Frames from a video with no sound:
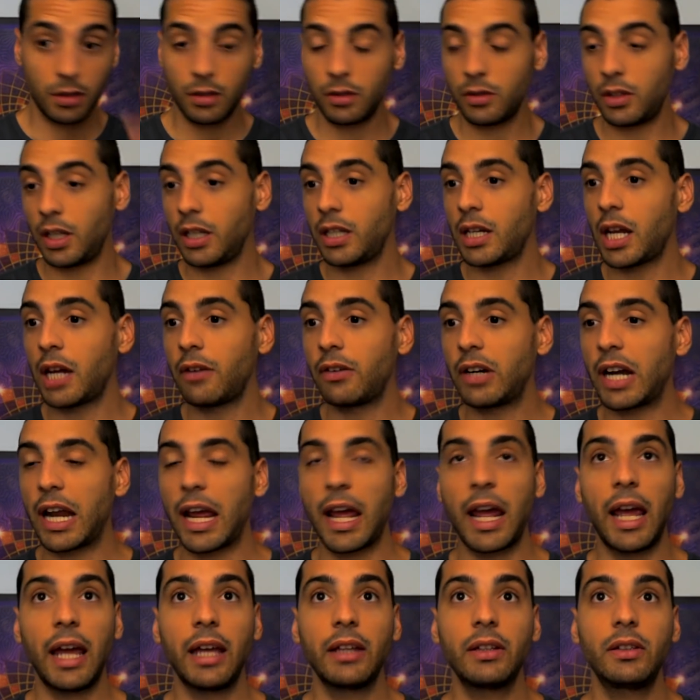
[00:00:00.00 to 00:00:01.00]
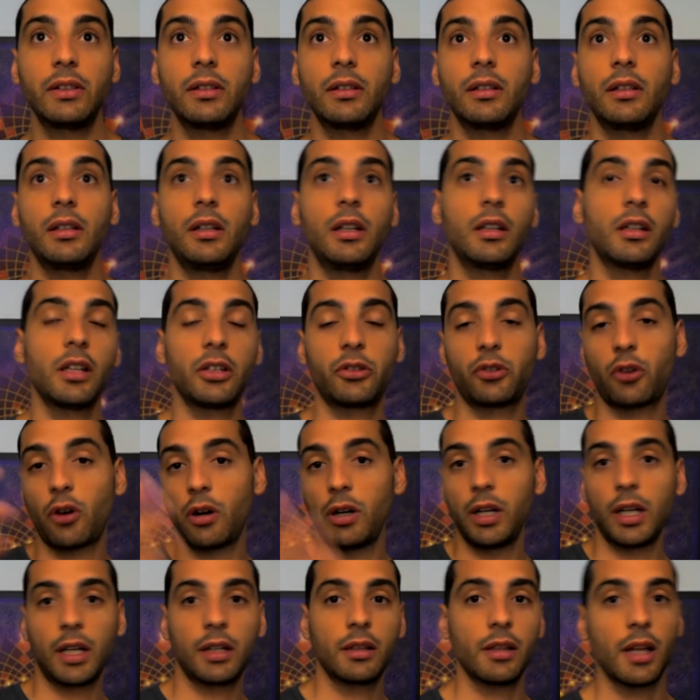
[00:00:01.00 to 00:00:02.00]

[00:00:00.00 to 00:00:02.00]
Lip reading: never had electronic